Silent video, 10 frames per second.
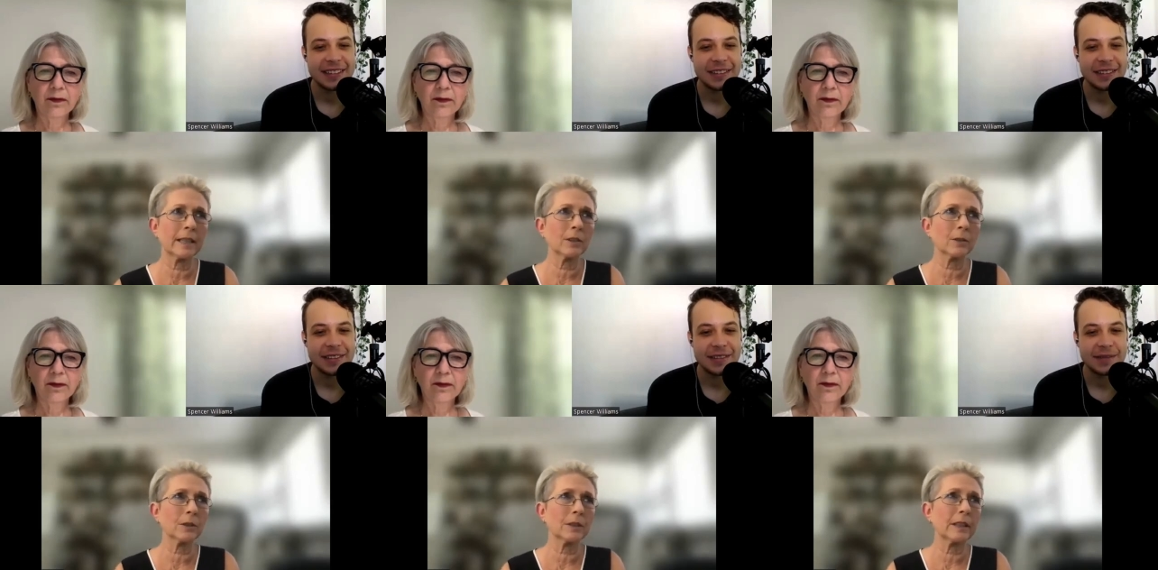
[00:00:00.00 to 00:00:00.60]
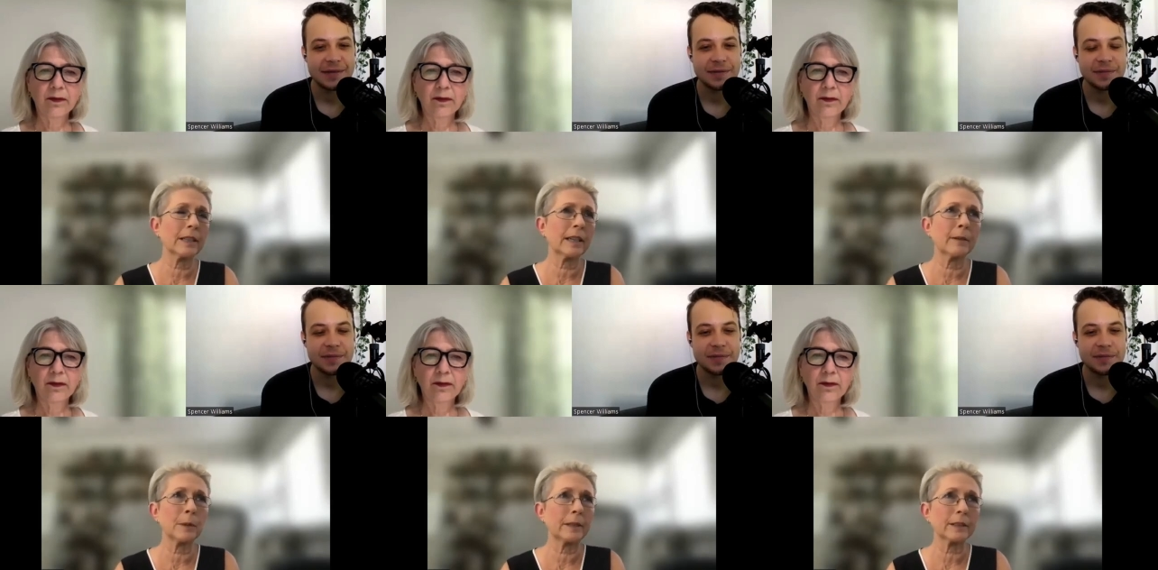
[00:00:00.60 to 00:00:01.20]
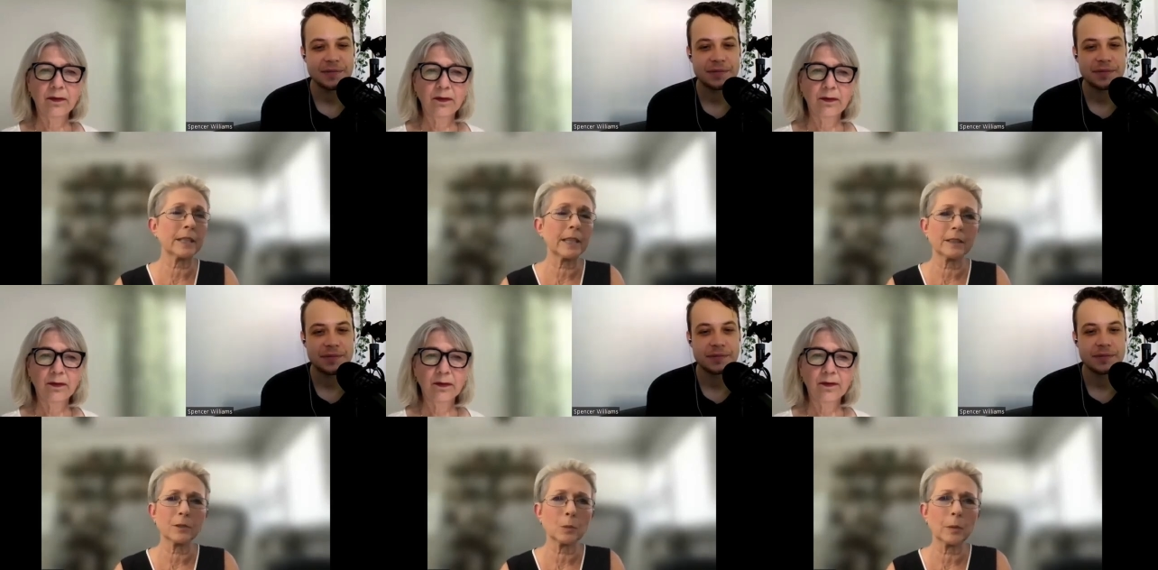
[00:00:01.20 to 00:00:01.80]
Speaker 1: I don't. I, I rarely
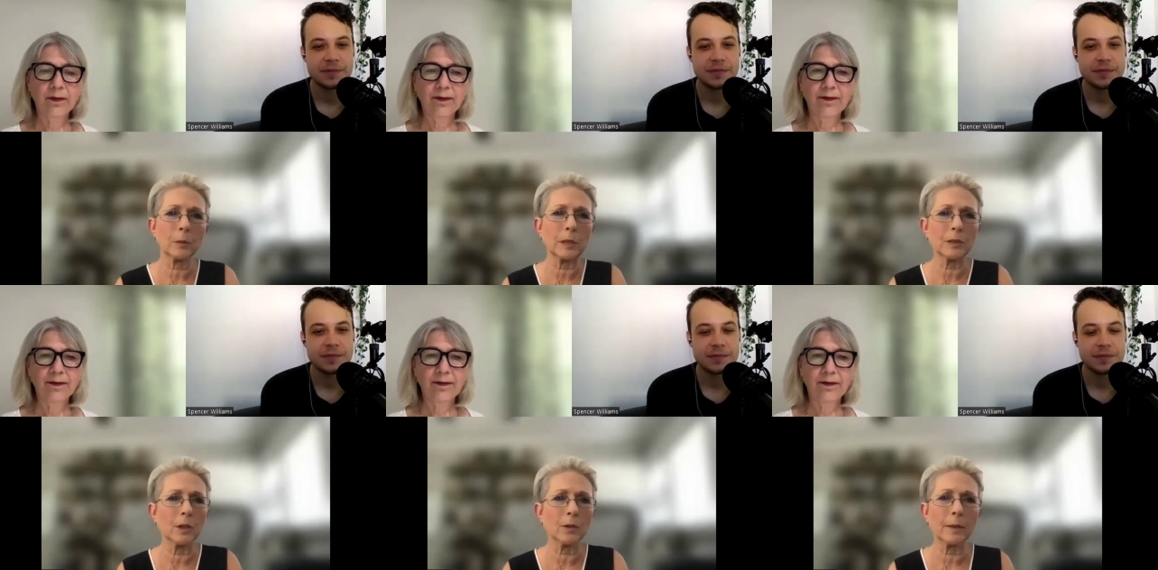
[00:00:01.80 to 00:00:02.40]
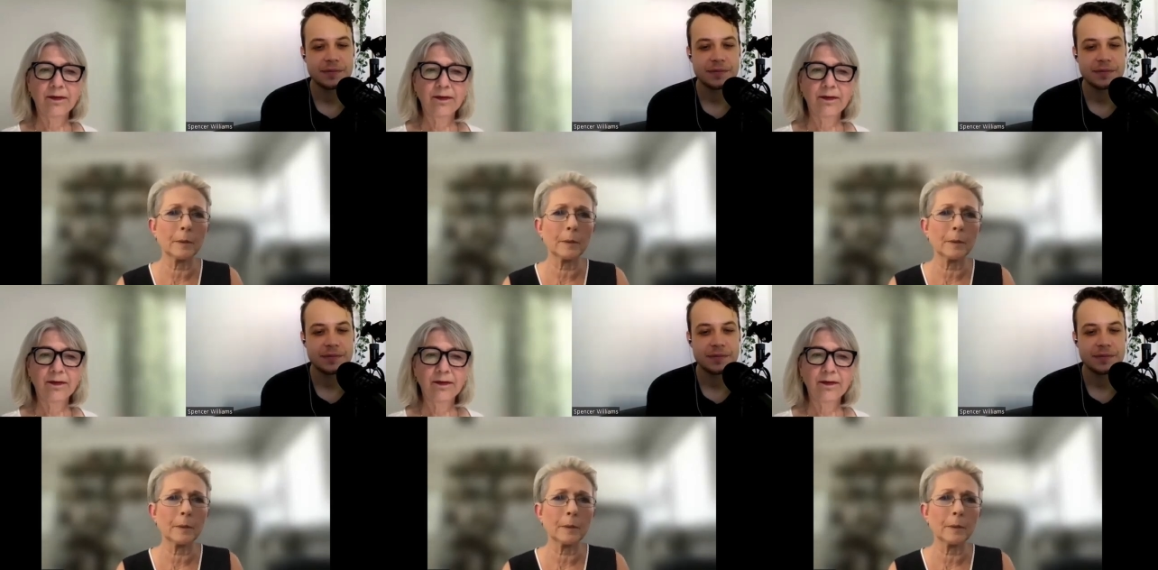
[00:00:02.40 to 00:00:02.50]
think there's one we don't.